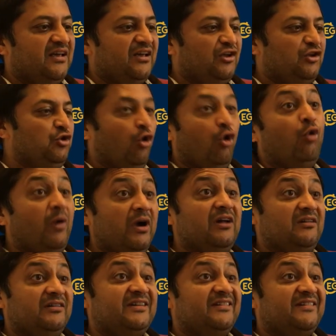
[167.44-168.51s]
your
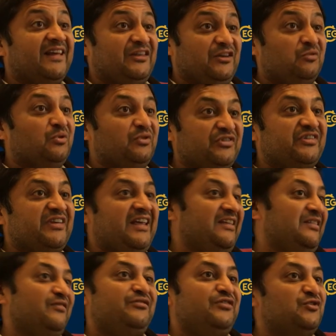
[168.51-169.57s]
world that you will see in
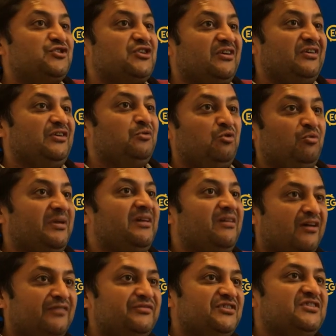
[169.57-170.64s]
the future. You will be
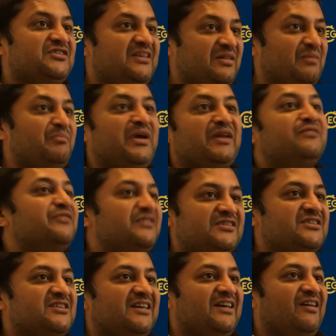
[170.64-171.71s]
alive to see the
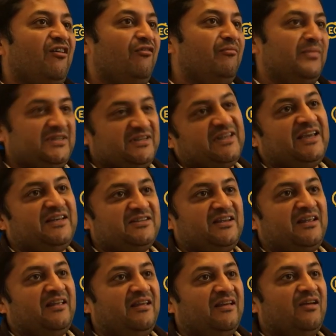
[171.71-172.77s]
benefits of
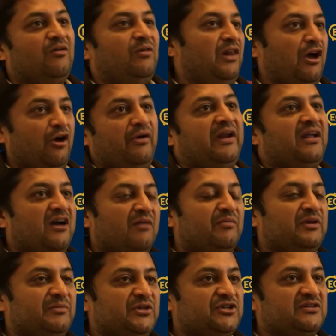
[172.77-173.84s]
mitigating or lowering carbon
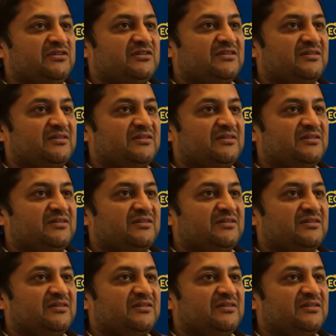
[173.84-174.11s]
emissions.